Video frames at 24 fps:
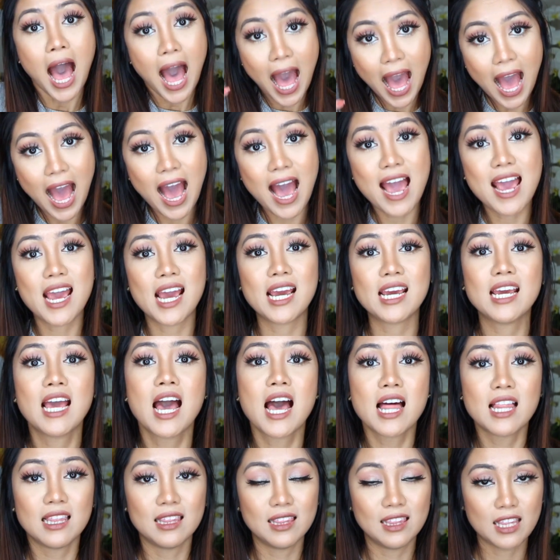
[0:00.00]

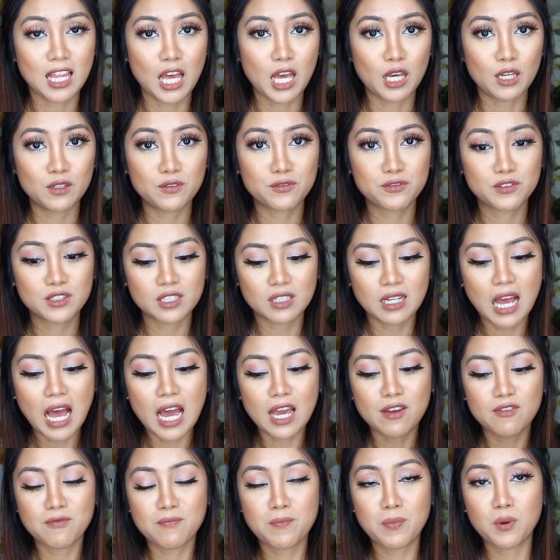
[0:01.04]

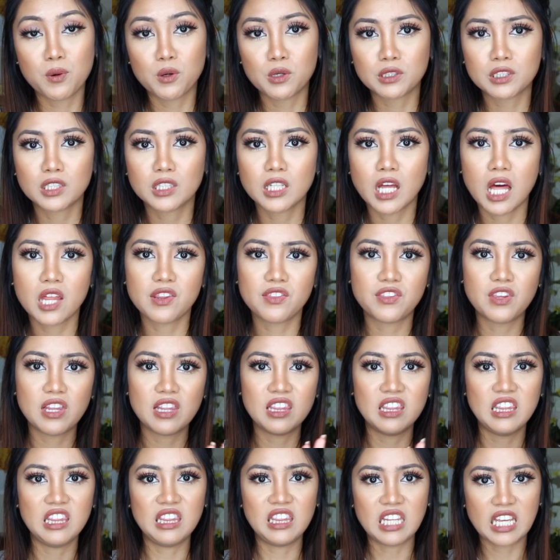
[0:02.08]
I've put the
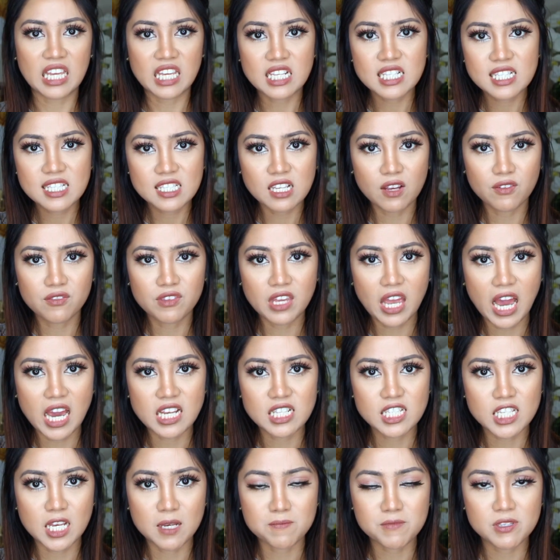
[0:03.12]
links of the
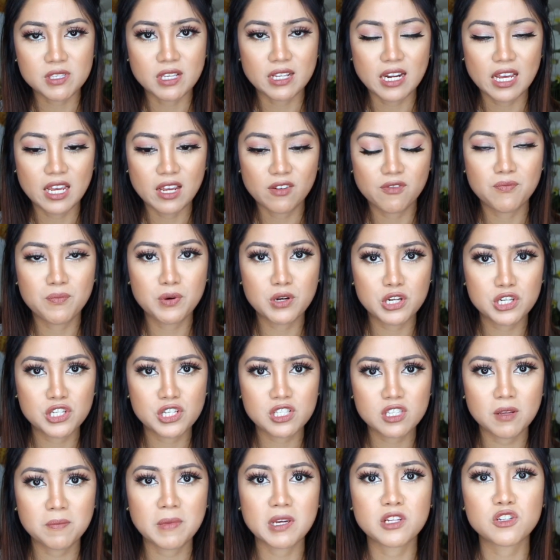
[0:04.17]
items that I have
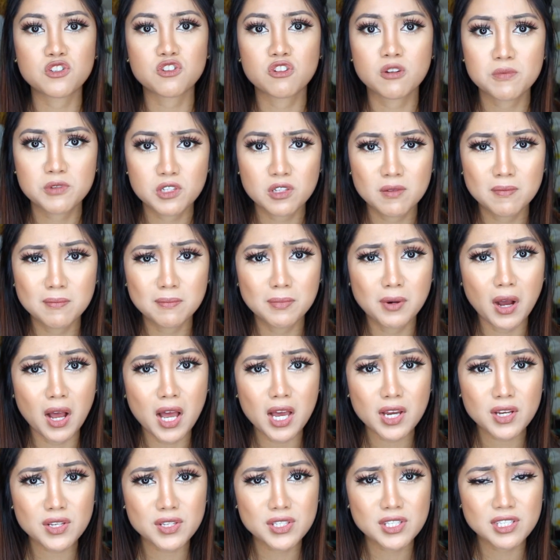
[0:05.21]
purchased in my description
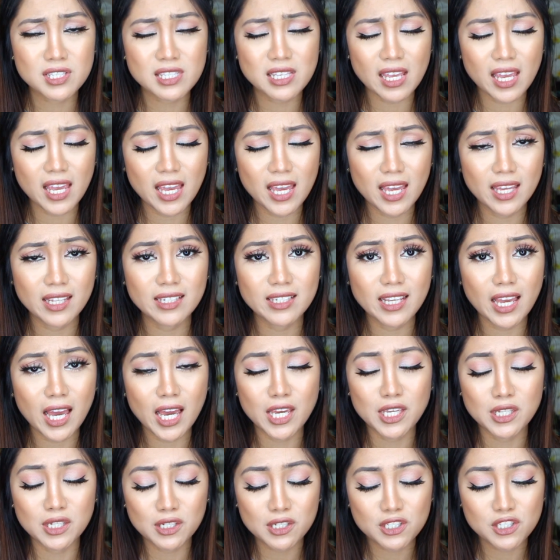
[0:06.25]
box, and yeah,
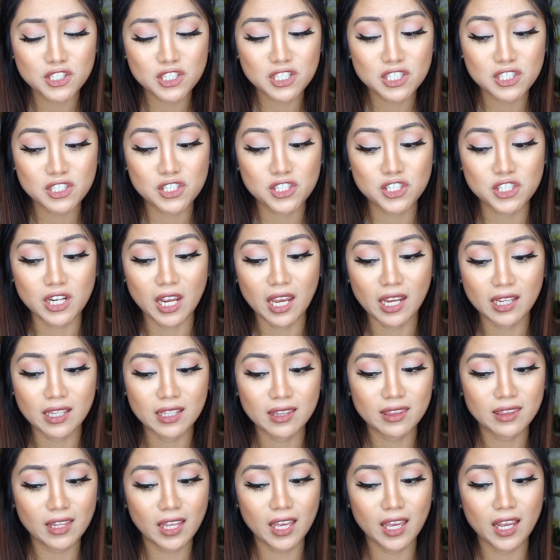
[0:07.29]
you could just check
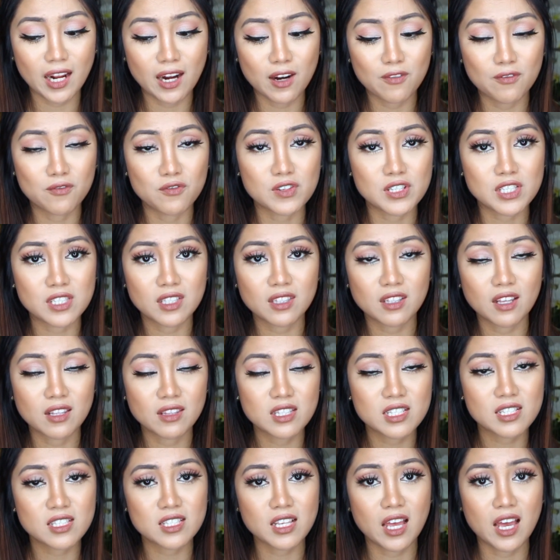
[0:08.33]
it there, visit on
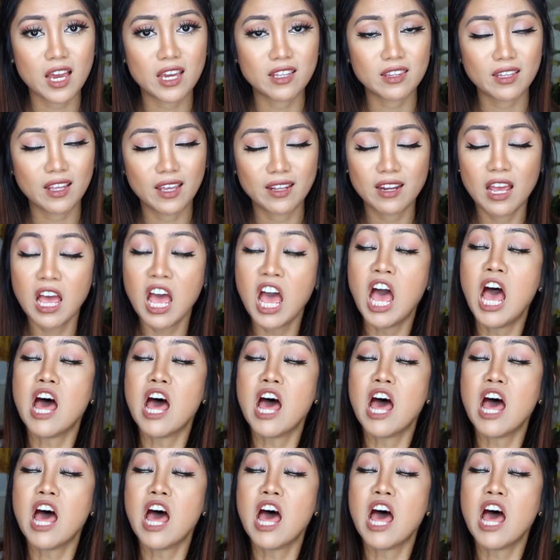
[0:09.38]
the site, and